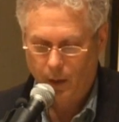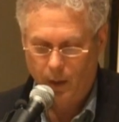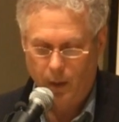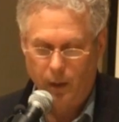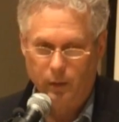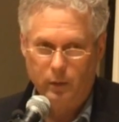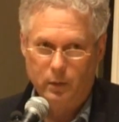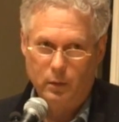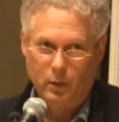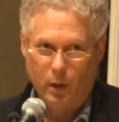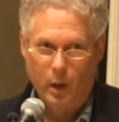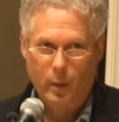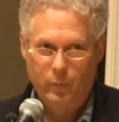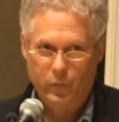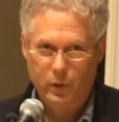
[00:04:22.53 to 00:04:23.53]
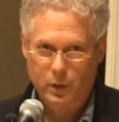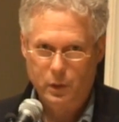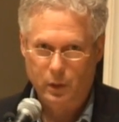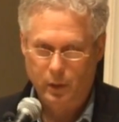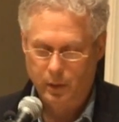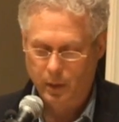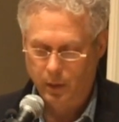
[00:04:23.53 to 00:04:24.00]
And
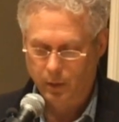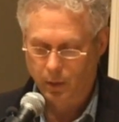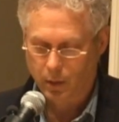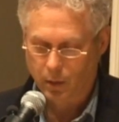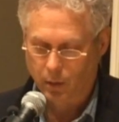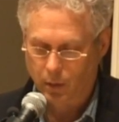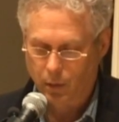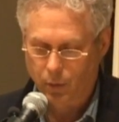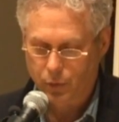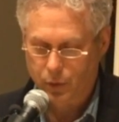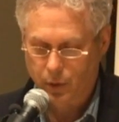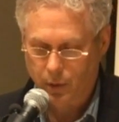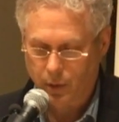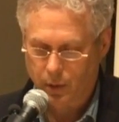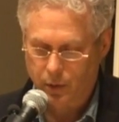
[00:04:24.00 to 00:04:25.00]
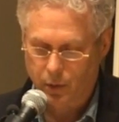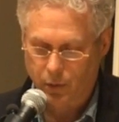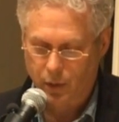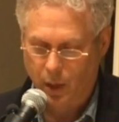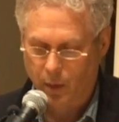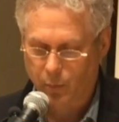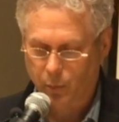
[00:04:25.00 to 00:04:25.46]
obviously then the conclusion is
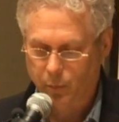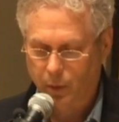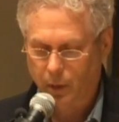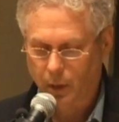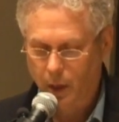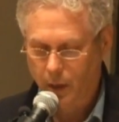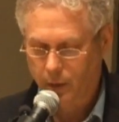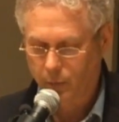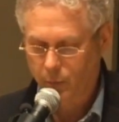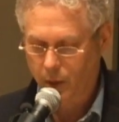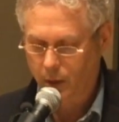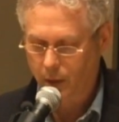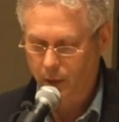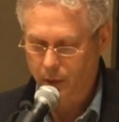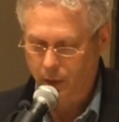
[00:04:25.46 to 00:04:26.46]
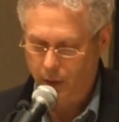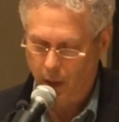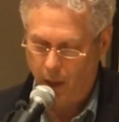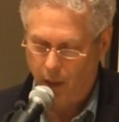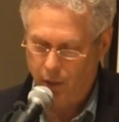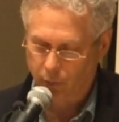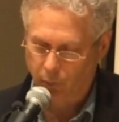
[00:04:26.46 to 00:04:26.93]
Osama bin Laden made these
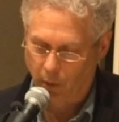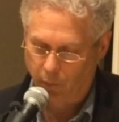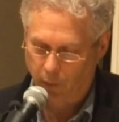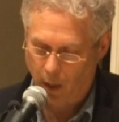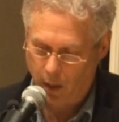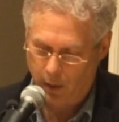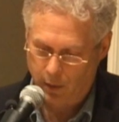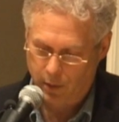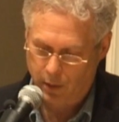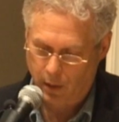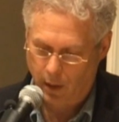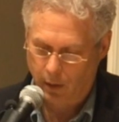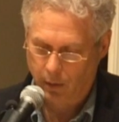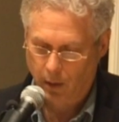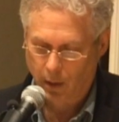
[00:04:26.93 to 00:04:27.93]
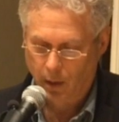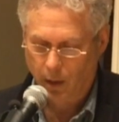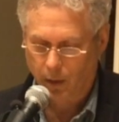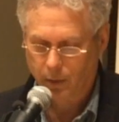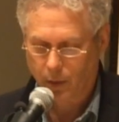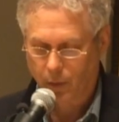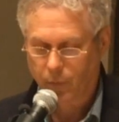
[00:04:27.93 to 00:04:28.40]
attacks from Afghanistan,
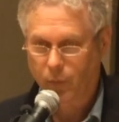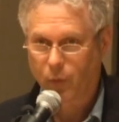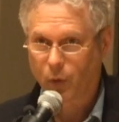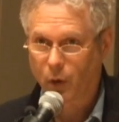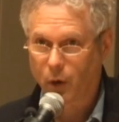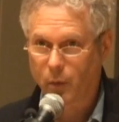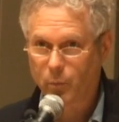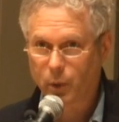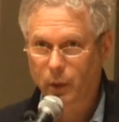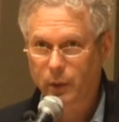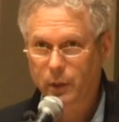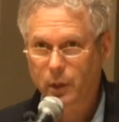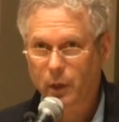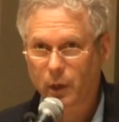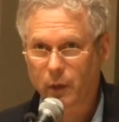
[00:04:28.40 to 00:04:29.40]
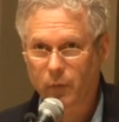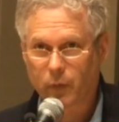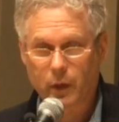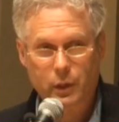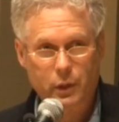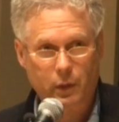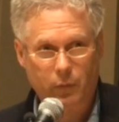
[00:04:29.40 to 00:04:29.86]
and therefore a military
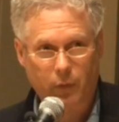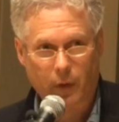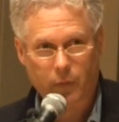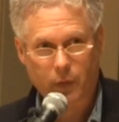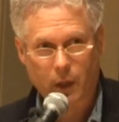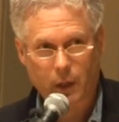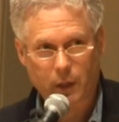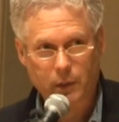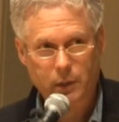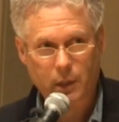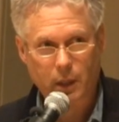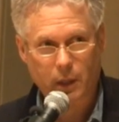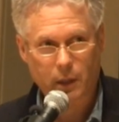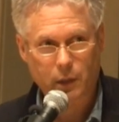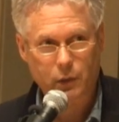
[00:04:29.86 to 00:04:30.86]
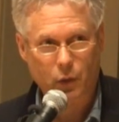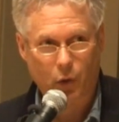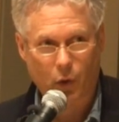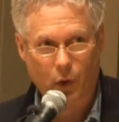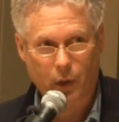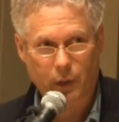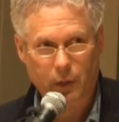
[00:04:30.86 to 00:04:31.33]
invasion of Afghanistan is
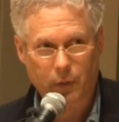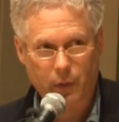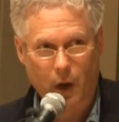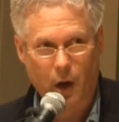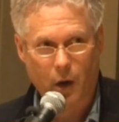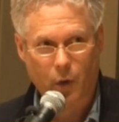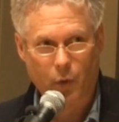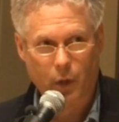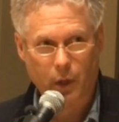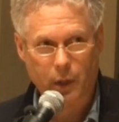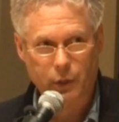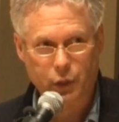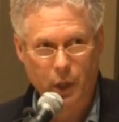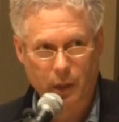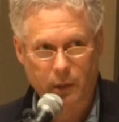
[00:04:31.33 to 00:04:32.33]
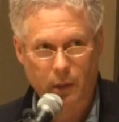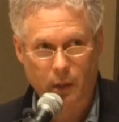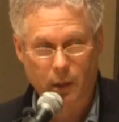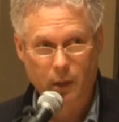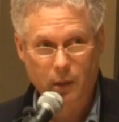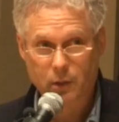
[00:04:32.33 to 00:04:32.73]
on our agenda.